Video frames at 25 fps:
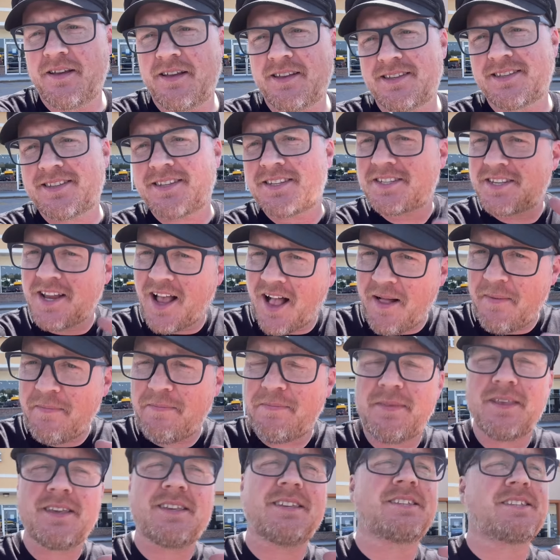
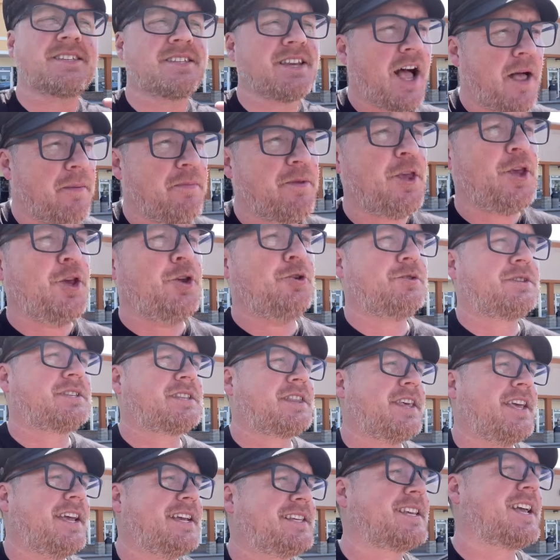some some used
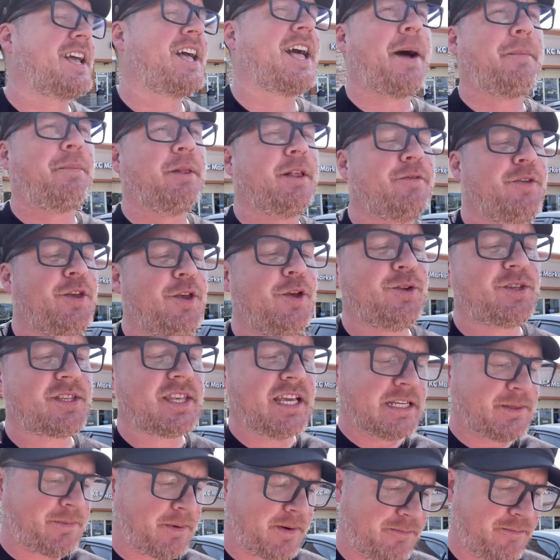things, a couple of used
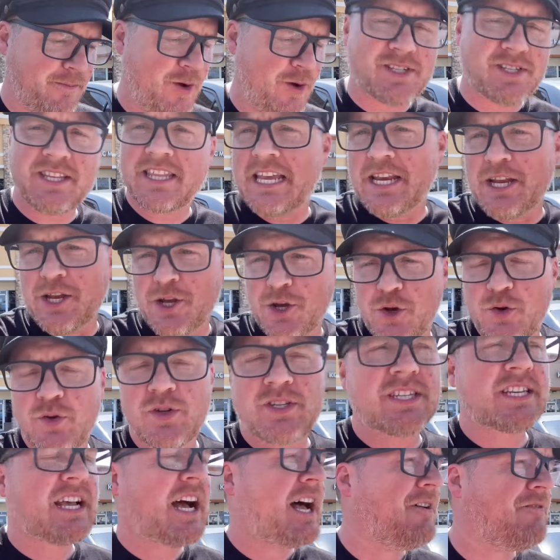things, but mostly new
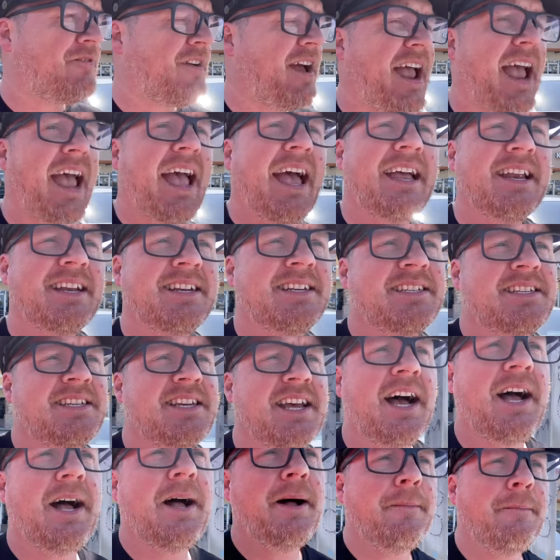stuff. And
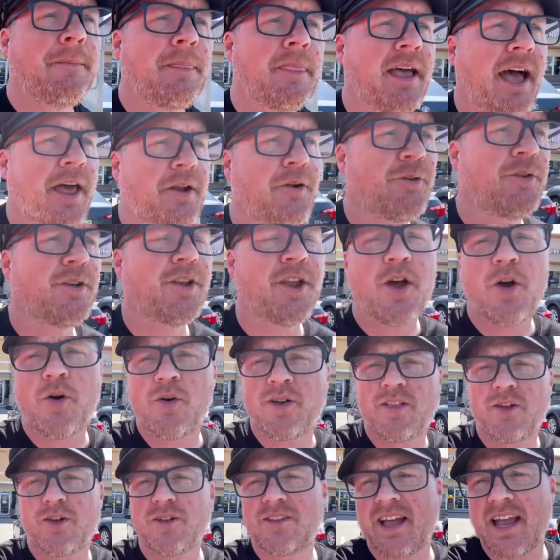um, I don't know.
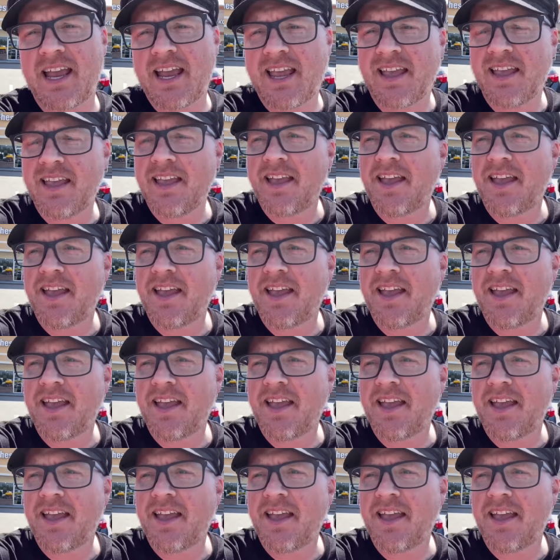It looked like